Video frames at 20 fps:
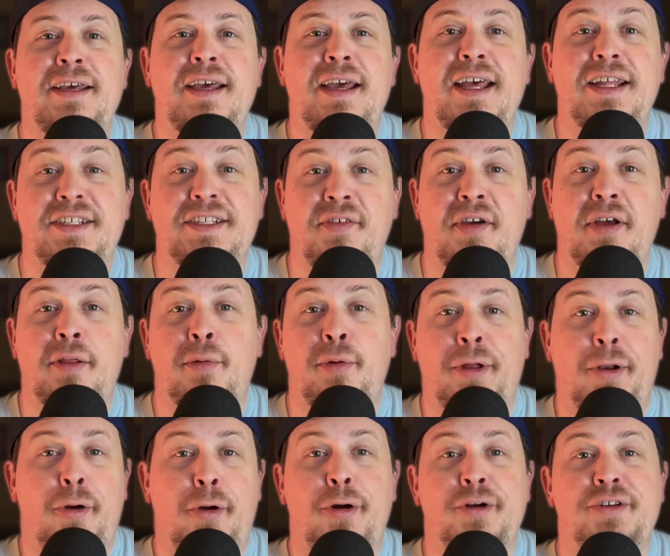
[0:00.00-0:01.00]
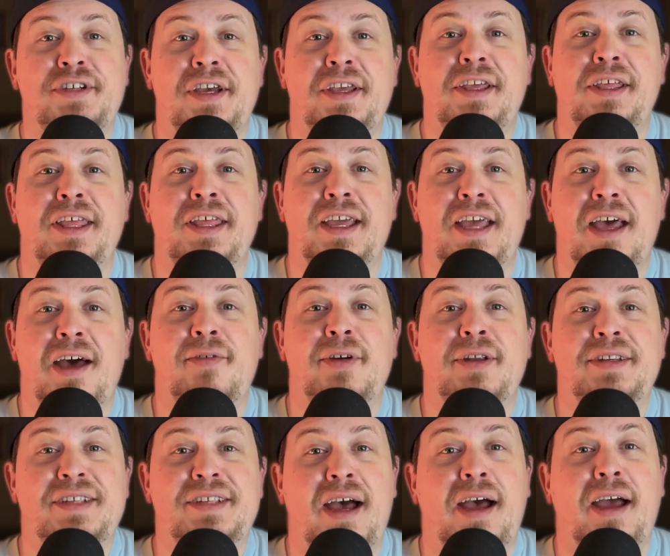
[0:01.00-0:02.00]
It's available at
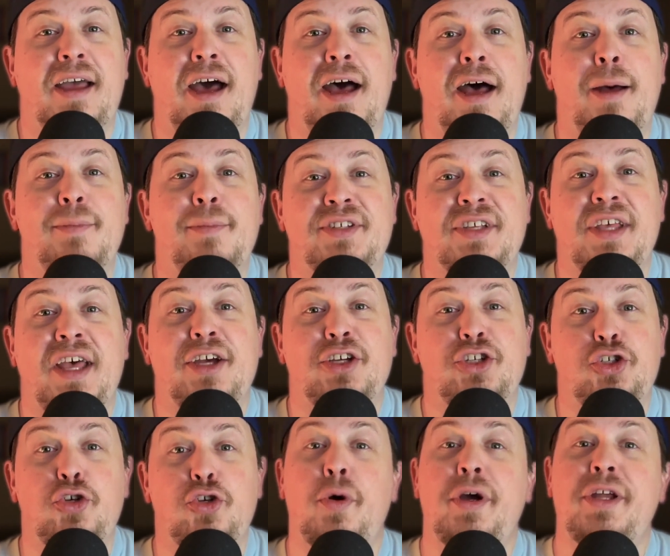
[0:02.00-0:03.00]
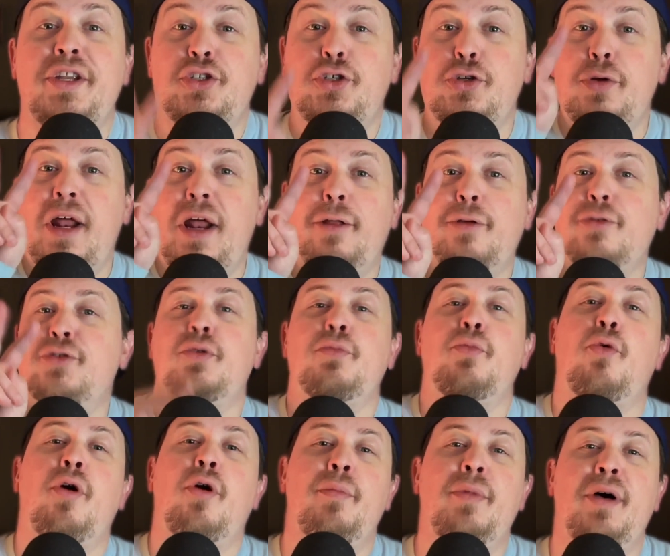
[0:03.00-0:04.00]
articulatecoven.com/join. $2 or
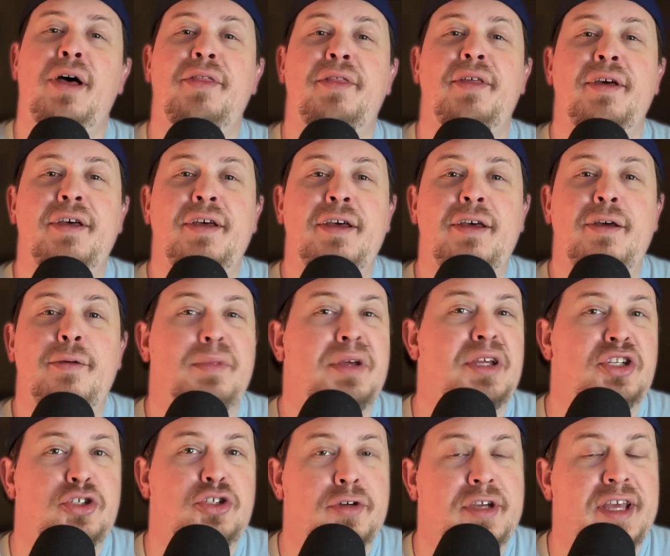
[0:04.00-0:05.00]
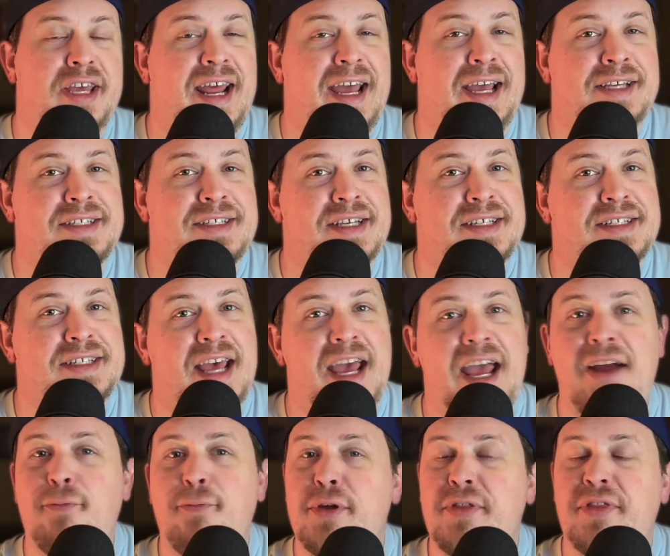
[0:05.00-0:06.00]
more a month means you get access to
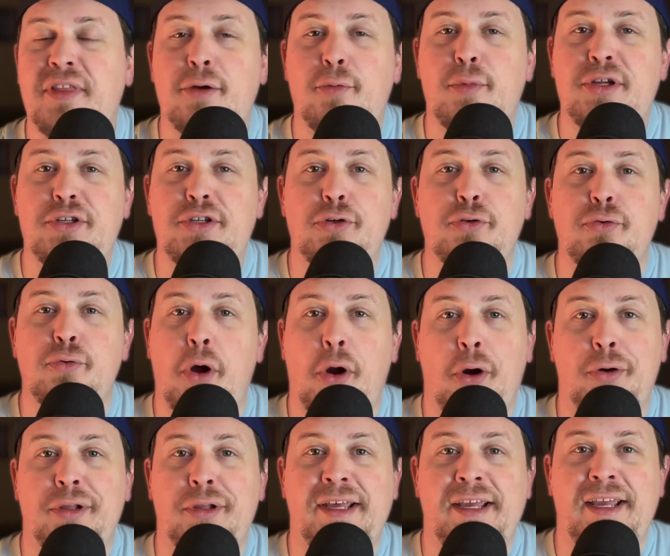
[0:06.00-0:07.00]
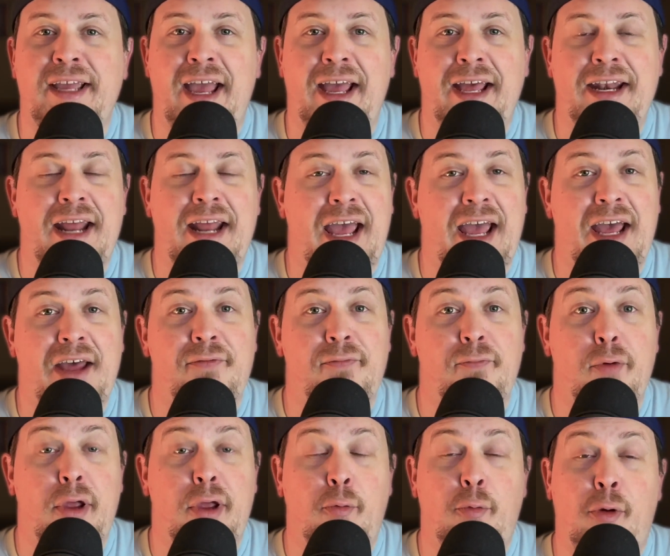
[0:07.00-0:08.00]
everything we do early and
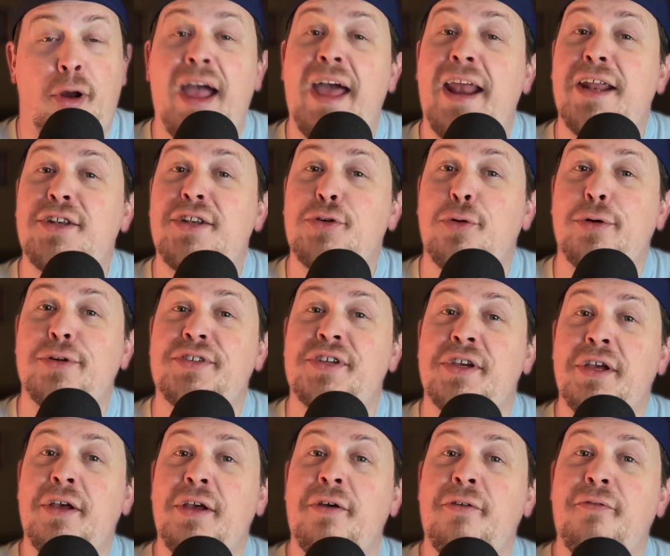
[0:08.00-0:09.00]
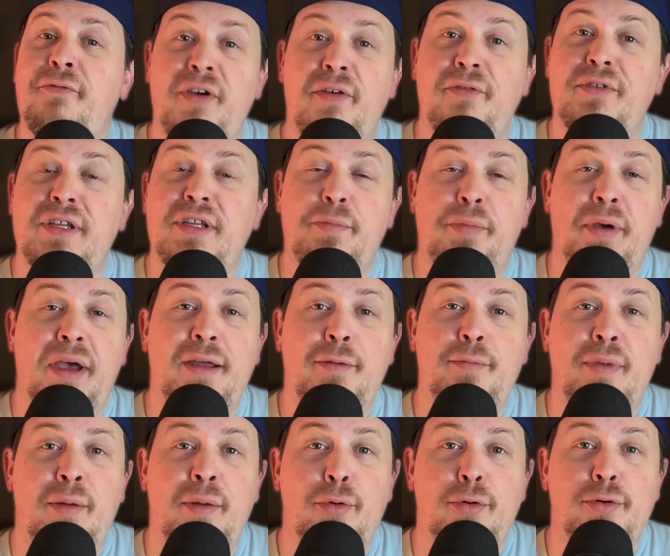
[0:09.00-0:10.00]
ad-free. We're headed towards 50 paid
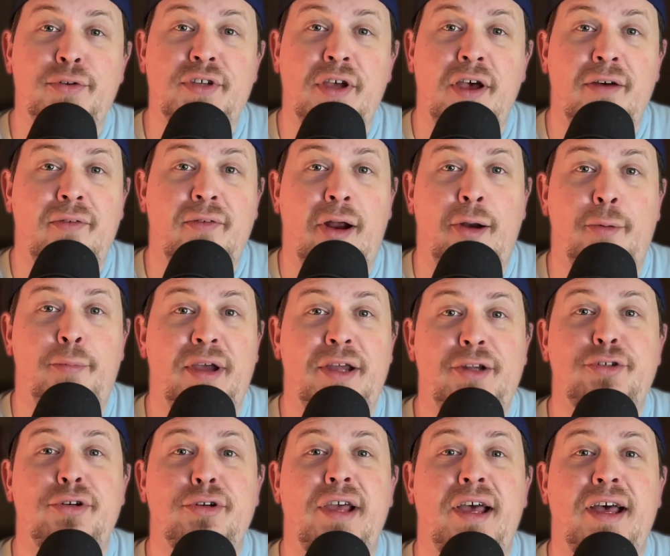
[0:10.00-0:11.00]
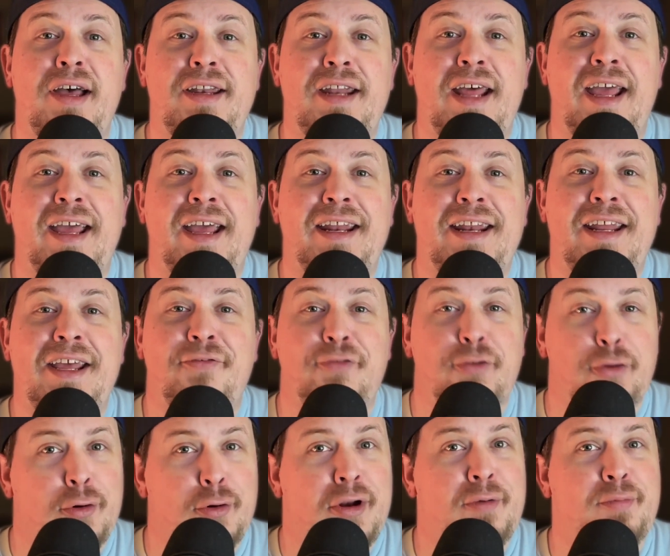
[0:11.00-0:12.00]
members of our Patreon, and if
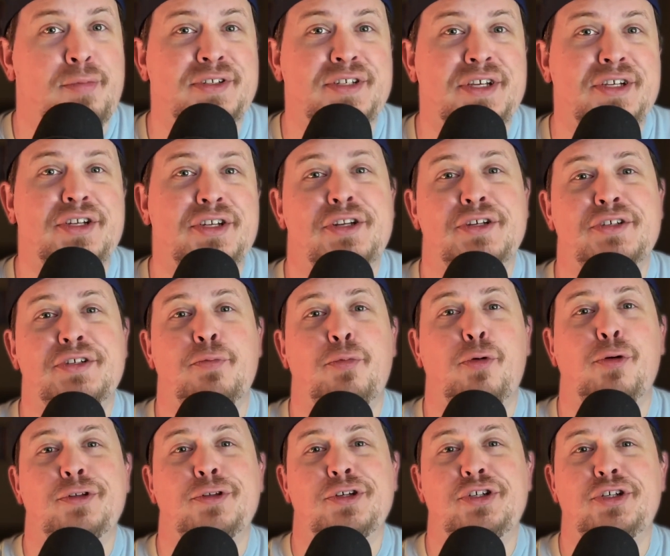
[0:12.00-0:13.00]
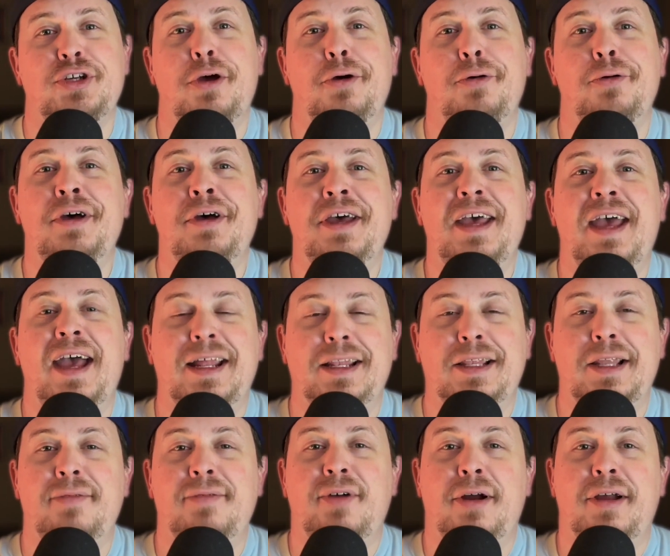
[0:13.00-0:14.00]
you're in a position to support the show and
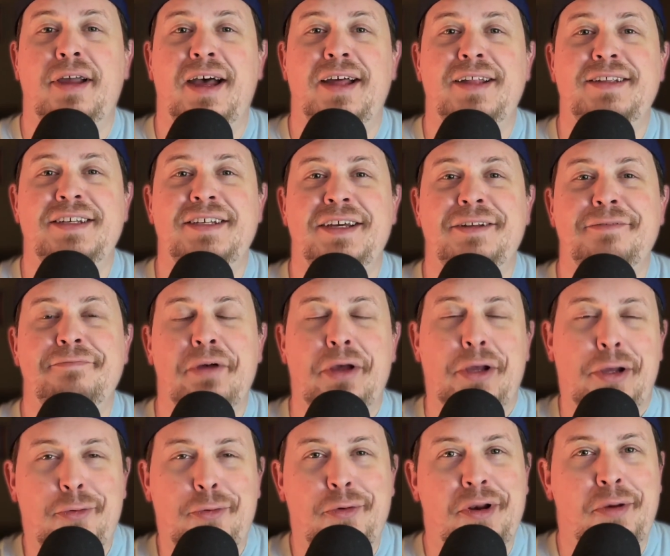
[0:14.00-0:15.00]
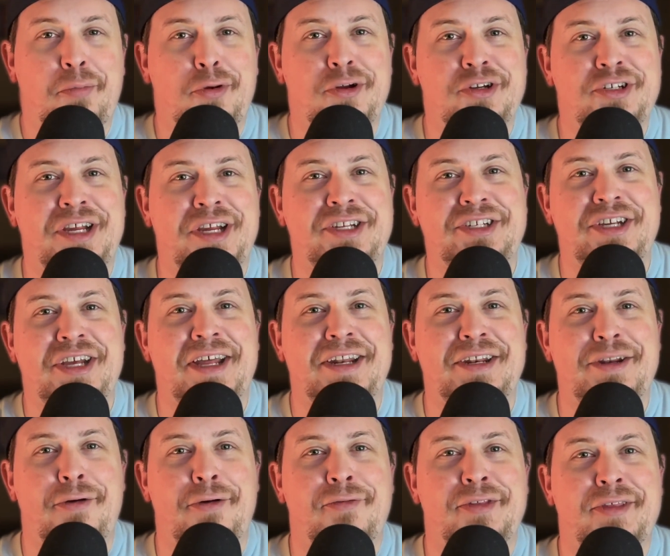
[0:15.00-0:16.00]
love our content, we'd appreciate you heading
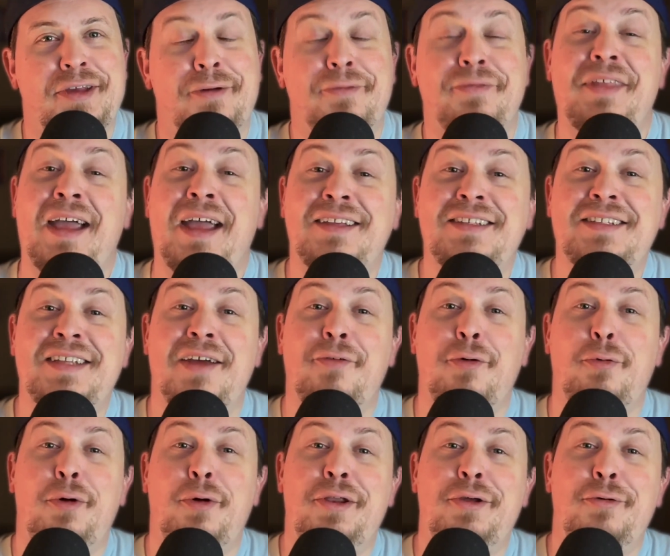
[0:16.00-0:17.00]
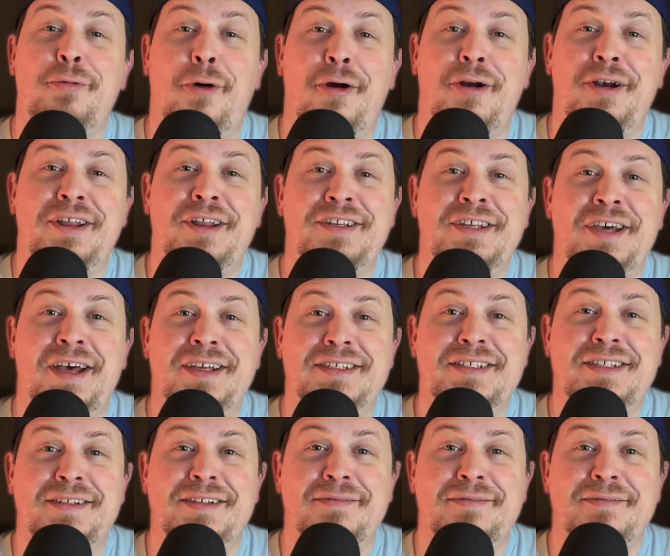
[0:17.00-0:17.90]
over there. Thanks to everyone who already does.